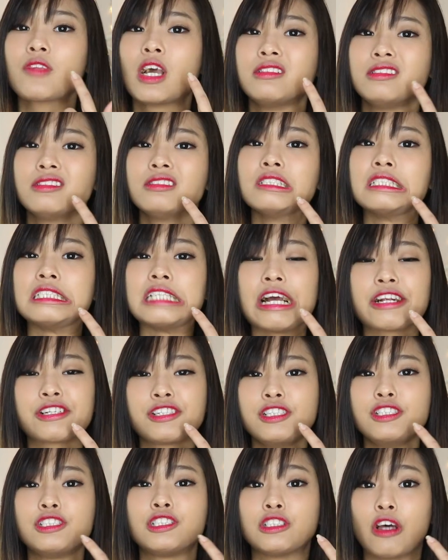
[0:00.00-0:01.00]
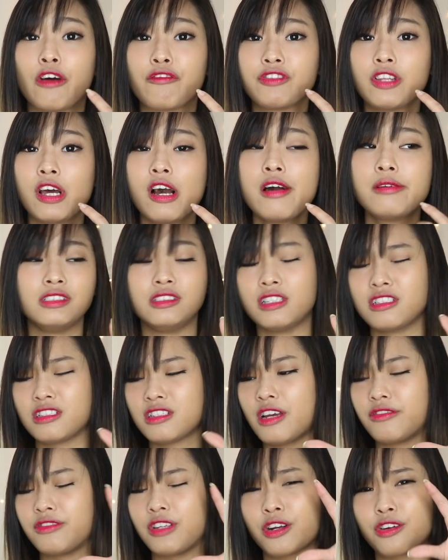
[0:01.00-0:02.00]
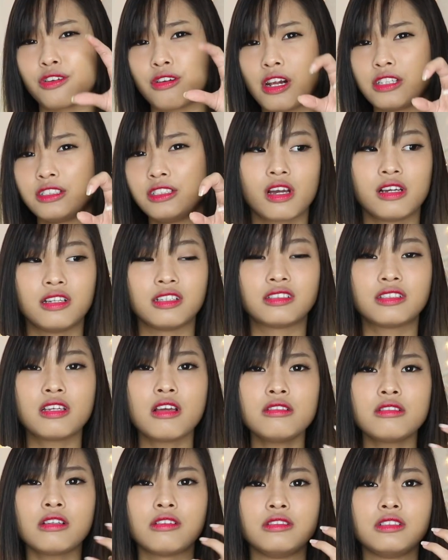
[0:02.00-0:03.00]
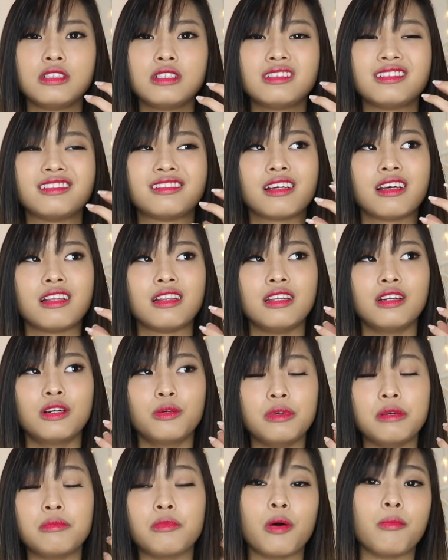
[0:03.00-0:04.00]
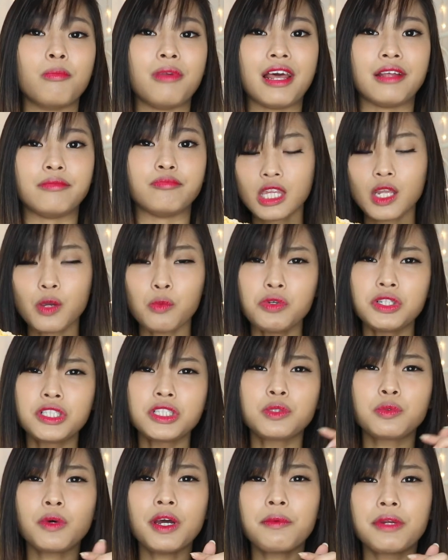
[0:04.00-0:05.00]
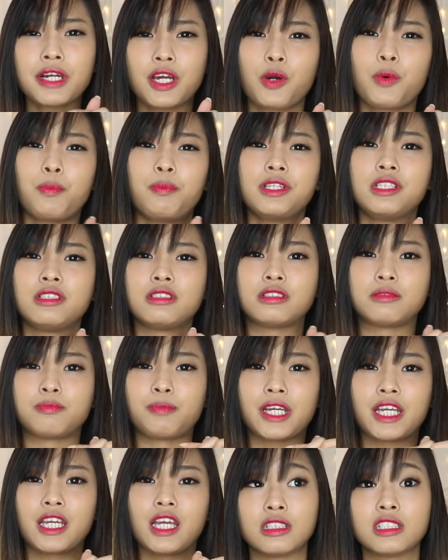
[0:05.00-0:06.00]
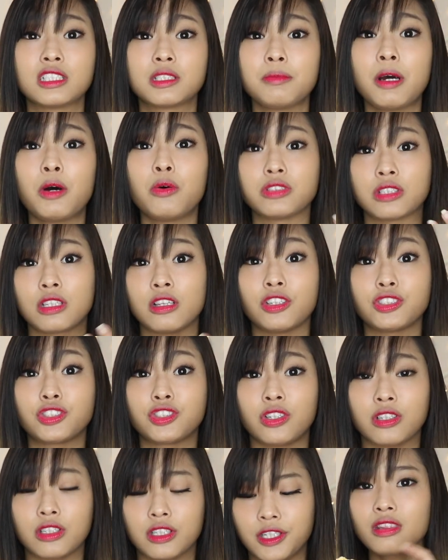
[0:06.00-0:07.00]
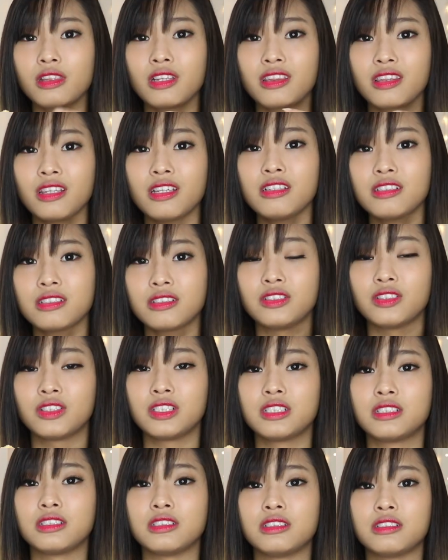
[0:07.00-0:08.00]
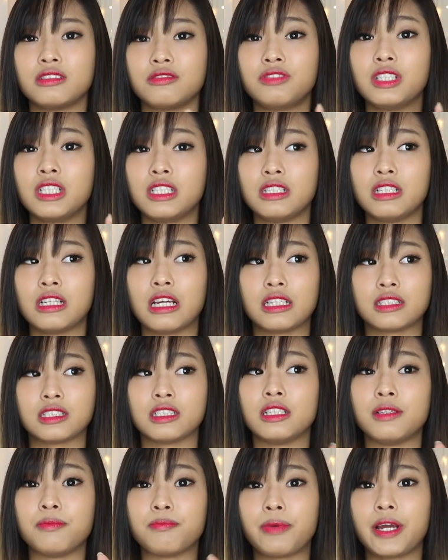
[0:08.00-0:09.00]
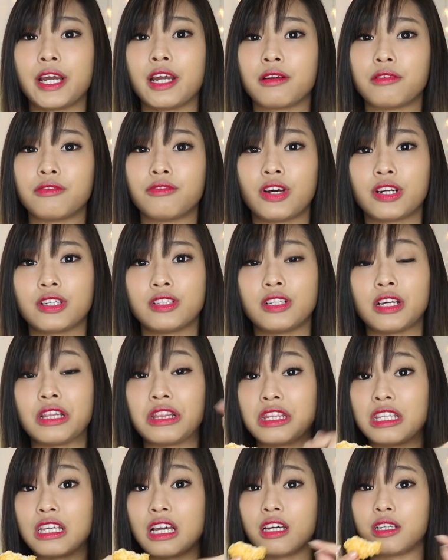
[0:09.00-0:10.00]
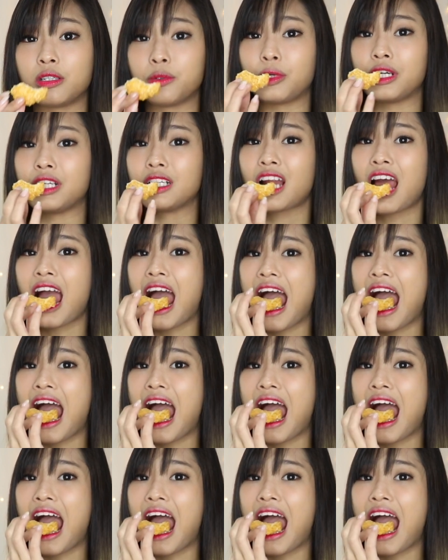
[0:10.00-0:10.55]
This is actually softer, it doesn't have that crunch. The taste on this is a little bit more bland, which is why when I opened this packet, the smell was a lot stronger. The taste on this really has an impact rather than the other one.